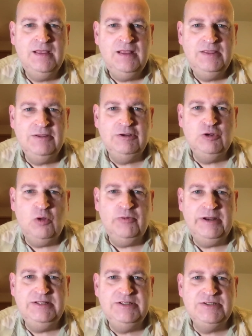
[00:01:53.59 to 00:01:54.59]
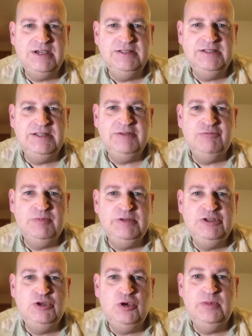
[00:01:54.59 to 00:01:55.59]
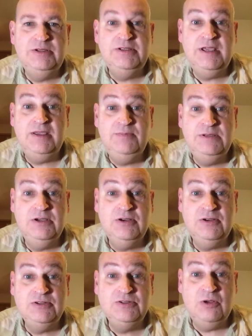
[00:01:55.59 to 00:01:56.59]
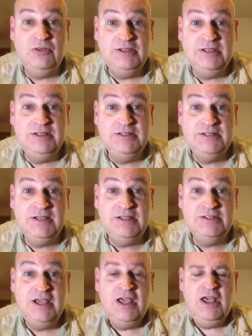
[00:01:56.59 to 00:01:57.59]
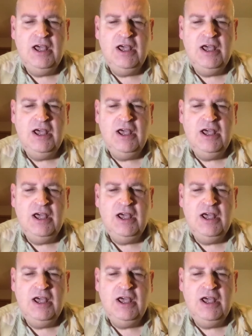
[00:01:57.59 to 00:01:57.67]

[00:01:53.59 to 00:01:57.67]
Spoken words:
Now, I'd already decided it would be German Day because on the internet,